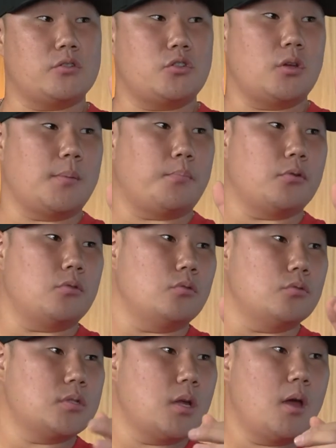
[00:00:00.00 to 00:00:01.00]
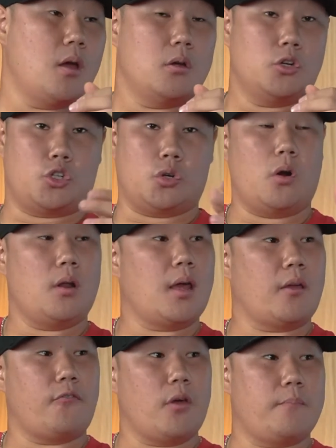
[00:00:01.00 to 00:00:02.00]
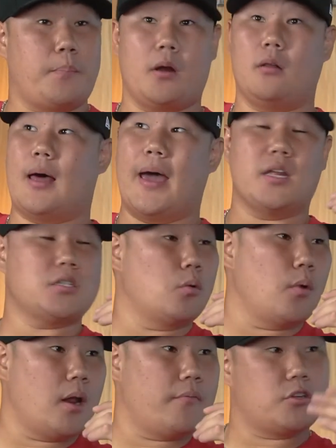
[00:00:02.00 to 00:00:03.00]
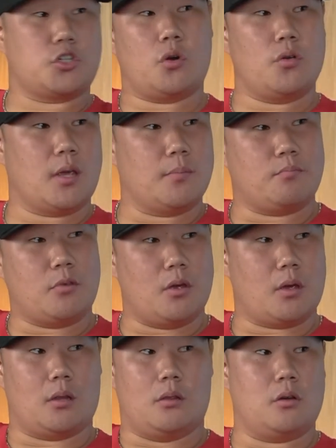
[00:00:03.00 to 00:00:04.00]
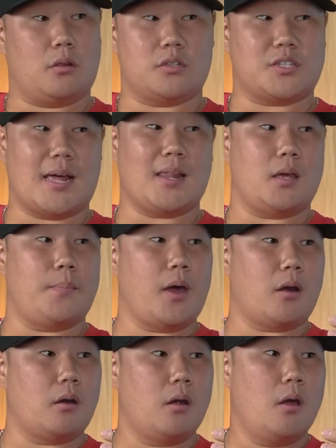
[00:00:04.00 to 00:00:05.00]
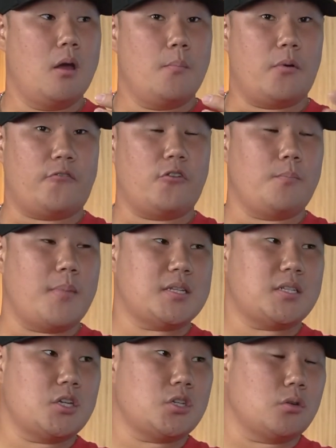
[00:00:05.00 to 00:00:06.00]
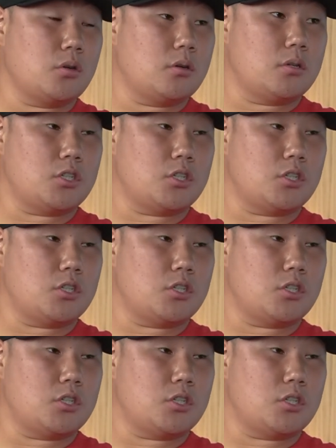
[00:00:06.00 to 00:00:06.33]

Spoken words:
you can produce. Sure, like if you have better lightings or whatever, sure, it can look slightly better. But if your message is